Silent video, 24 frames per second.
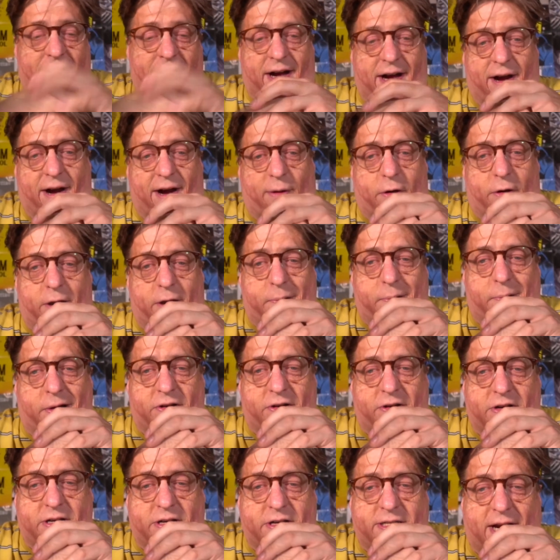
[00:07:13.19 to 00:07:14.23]
Warner
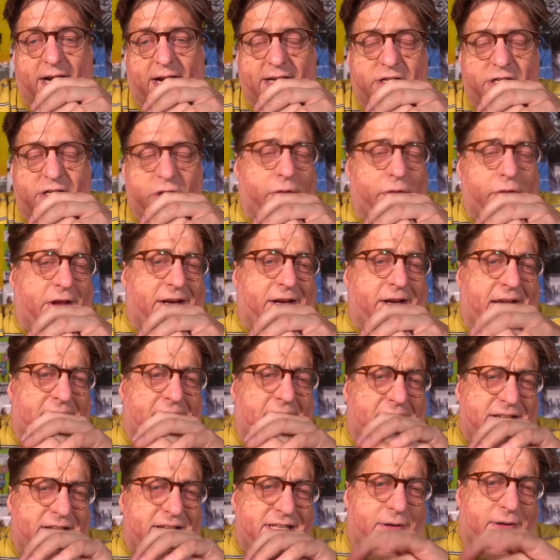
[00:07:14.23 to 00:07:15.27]
Brothers, I don't think,
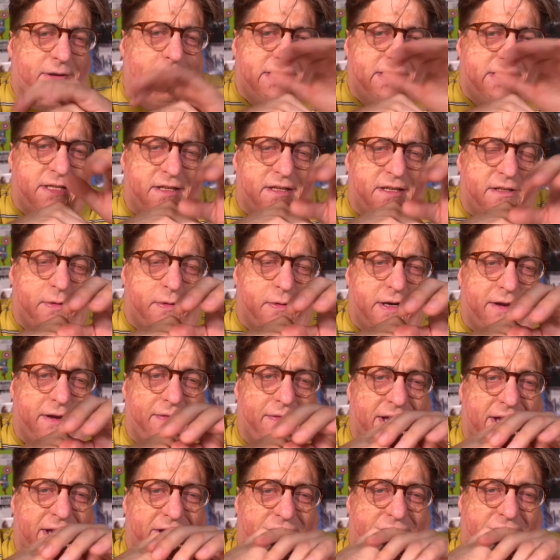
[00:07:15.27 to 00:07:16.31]
has the rights to this one,
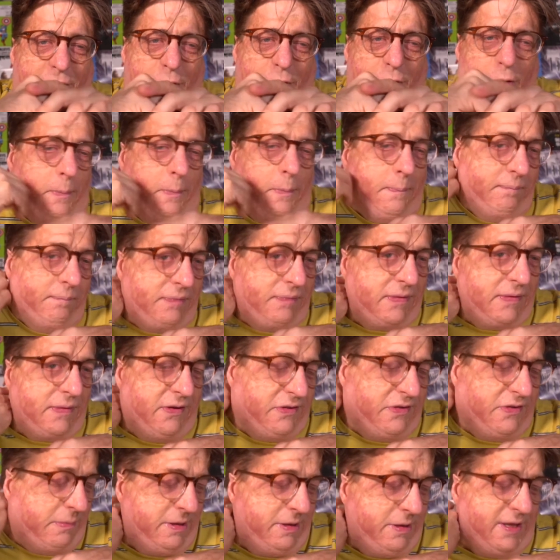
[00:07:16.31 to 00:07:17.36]
and so
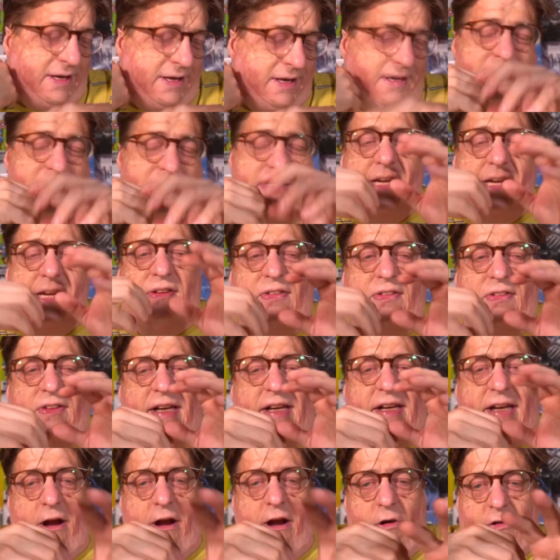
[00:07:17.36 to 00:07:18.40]
some of the
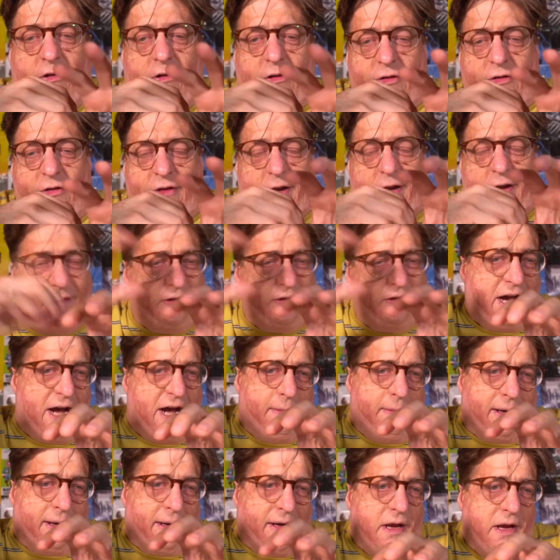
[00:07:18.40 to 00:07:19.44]
DC characters that are in the
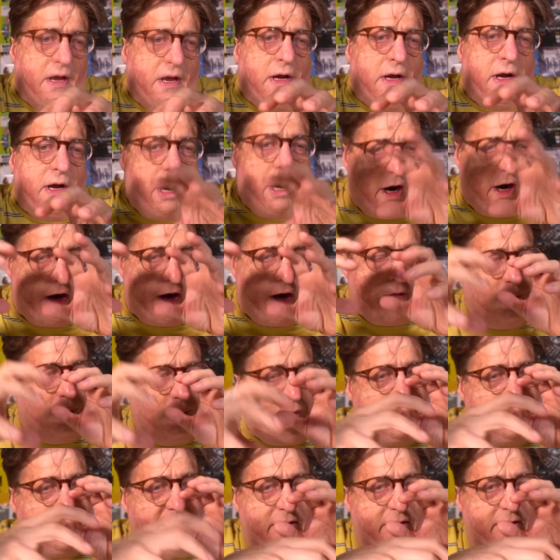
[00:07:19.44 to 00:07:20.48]
comic don't
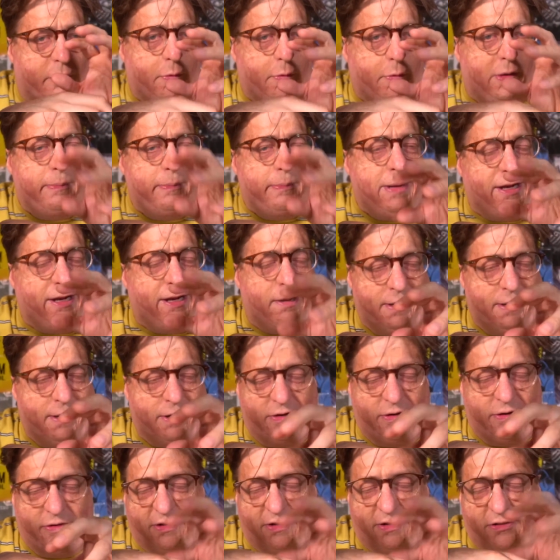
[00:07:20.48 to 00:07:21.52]
really make an
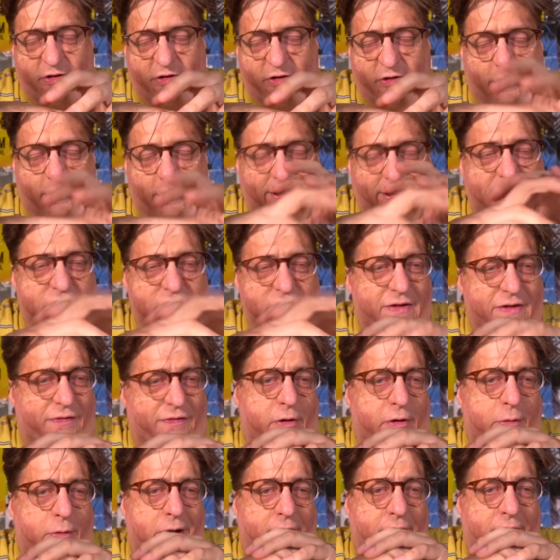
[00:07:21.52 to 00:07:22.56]
appearance in the show, and they get
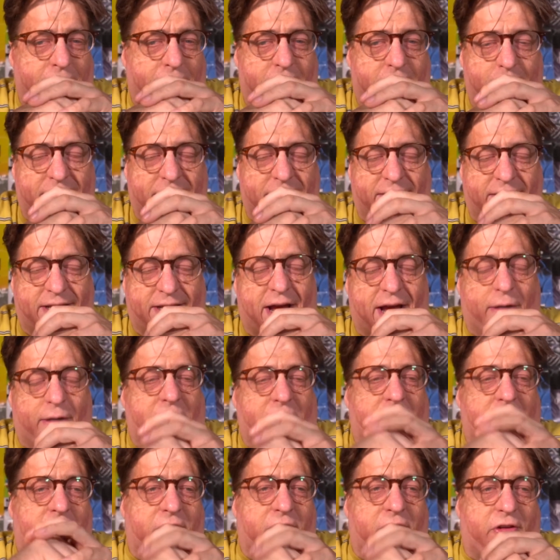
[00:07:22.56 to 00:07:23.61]
shifted around a little bit in that
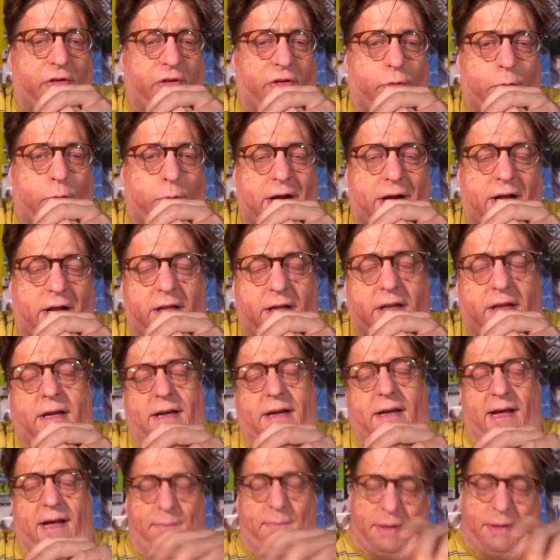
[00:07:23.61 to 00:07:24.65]
regards as well.
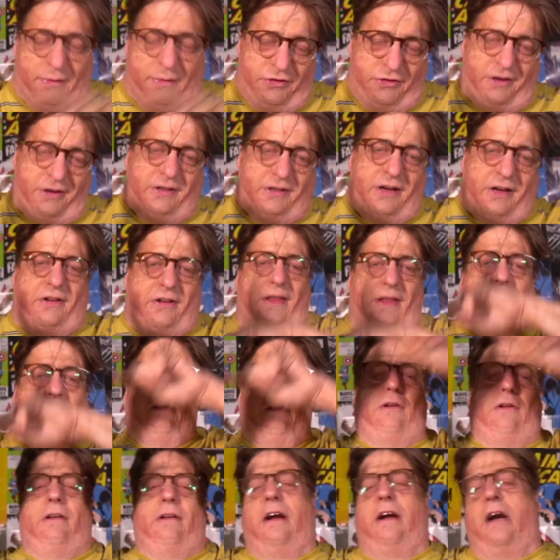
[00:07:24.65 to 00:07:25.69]
I probably should have touched on that
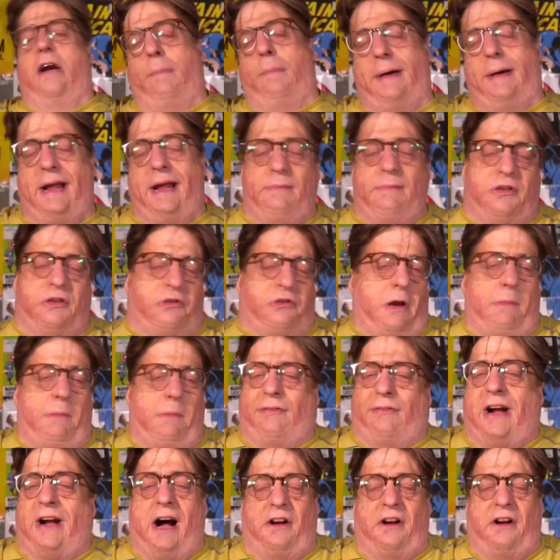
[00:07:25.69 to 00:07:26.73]
earlier, but I'm stream
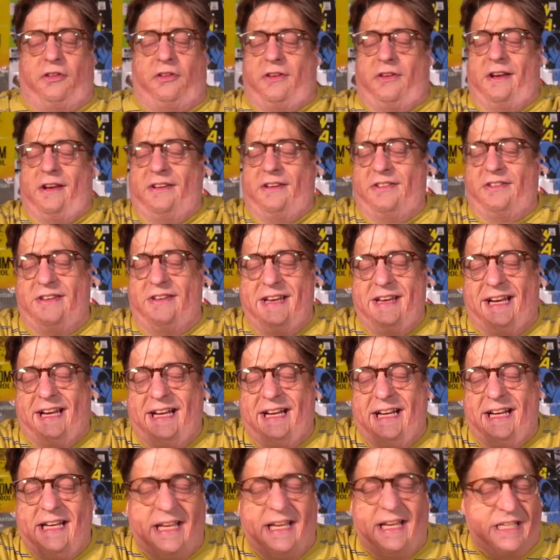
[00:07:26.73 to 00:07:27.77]
of
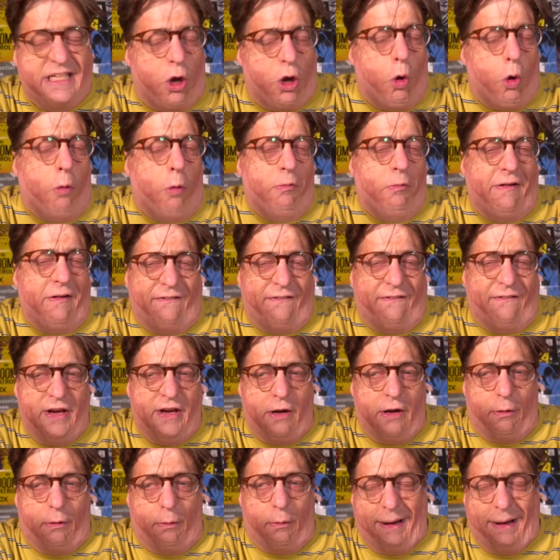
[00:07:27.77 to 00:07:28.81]
consciousness-ing this whole
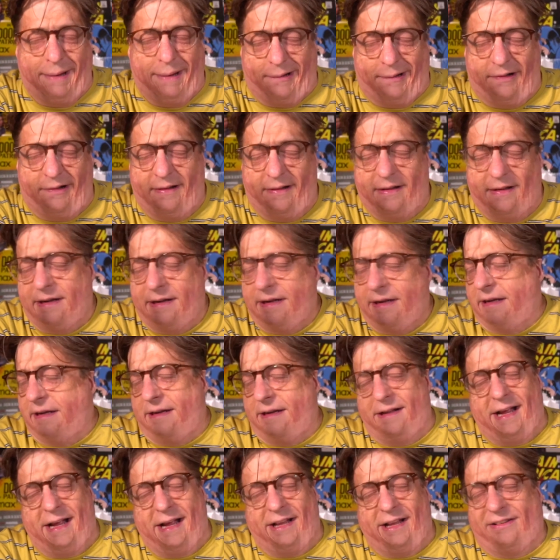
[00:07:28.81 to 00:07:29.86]
review, people.
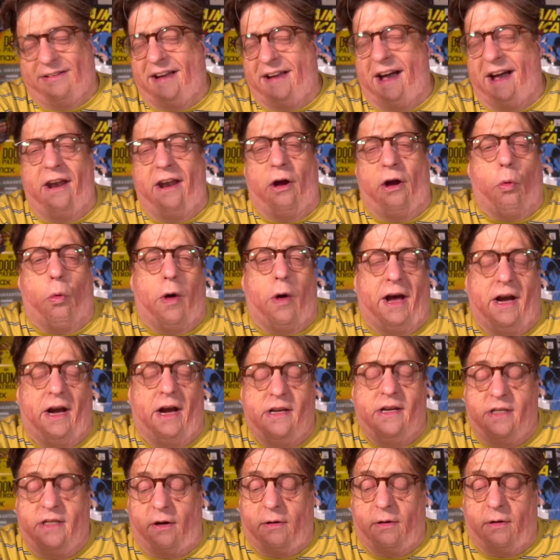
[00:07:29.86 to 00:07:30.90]
It's kind of what I
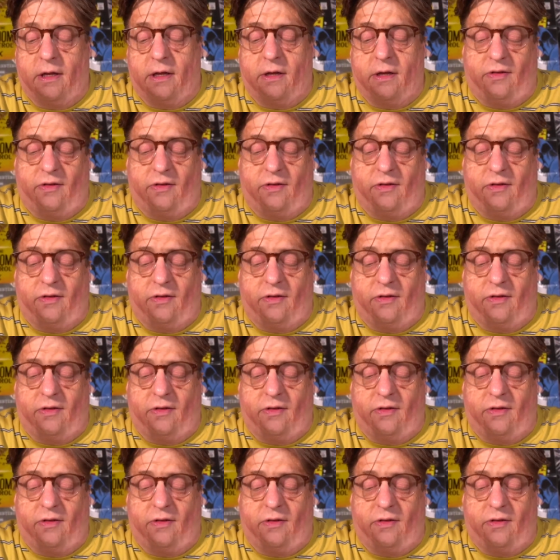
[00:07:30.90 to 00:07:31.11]
do.